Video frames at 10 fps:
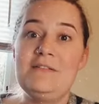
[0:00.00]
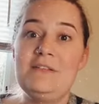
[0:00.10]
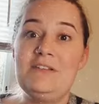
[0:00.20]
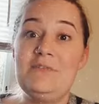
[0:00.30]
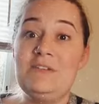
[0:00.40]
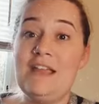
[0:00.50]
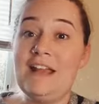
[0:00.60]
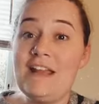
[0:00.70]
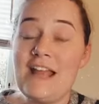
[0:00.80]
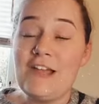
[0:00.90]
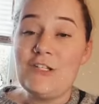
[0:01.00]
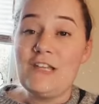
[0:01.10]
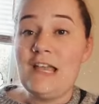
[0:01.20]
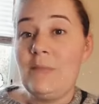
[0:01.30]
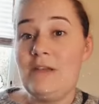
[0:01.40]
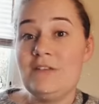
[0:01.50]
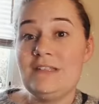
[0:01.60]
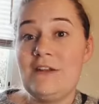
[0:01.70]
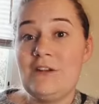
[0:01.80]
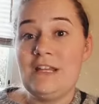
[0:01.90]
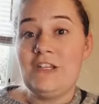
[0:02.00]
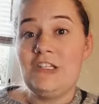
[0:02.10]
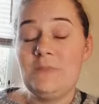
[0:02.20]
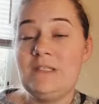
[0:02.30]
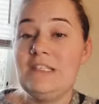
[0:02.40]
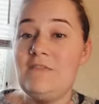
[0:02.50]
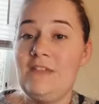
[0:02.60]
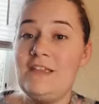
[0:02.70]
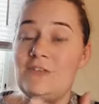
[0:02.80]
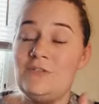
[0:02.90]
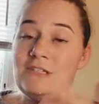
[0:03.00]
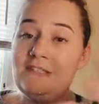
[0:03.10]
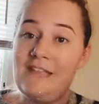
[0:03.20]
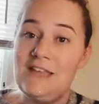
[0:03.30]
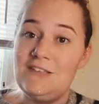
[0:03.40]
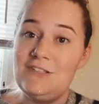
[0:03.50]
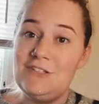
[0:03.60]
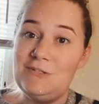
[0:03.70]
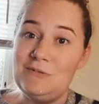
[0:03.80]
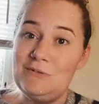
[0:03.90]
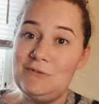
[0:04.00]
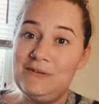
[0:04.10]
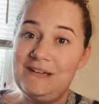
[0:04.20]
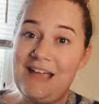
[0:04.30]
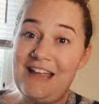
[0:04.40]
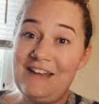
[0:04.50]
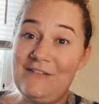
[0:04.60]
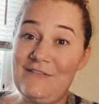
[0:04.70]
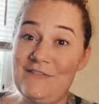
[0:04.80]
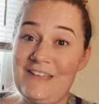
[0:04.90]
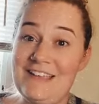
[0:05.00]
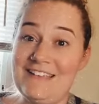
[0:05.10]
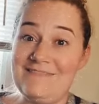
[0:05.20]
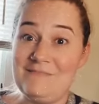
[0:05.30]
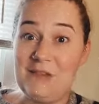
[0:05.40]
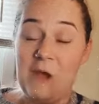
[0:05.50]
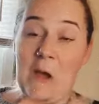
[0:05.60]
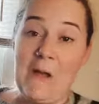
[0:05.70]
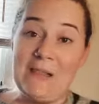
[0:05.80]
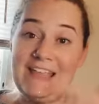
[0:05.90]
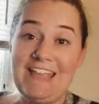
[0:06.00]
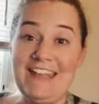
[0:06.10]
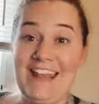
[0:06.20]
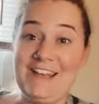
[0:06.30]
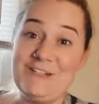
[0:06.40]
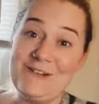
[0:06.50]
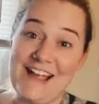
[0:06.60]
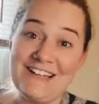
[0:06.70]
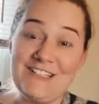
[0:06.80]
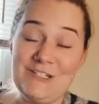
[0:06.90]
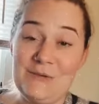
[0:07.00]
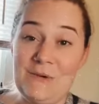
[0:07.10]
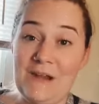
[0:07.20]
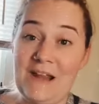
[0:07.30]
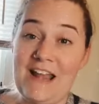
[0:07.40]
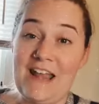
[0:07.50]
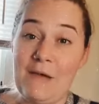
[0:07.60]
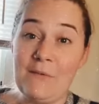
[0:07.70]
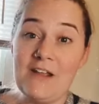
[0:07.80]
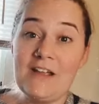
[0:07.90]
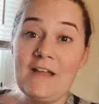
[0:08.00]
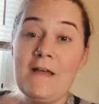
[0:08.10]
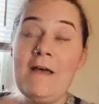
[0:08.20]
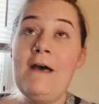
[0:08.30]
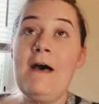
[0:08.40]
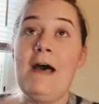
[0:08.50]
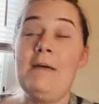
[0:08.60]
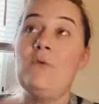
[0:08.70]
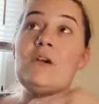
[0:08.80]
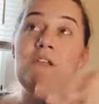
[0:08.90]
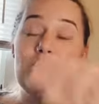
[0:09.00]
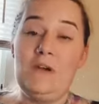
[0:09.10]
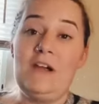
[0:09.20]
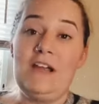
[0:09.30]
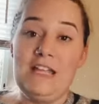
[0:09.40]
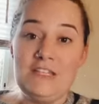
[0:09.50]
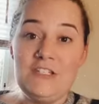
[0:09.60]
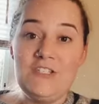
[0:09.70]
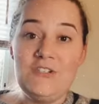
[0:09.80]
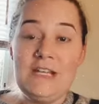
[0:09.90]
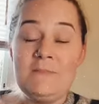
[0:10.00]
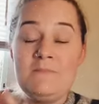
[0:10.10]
created hashtag bundles that are niche specific, you just tend to kind of call in and attract your network or your industry,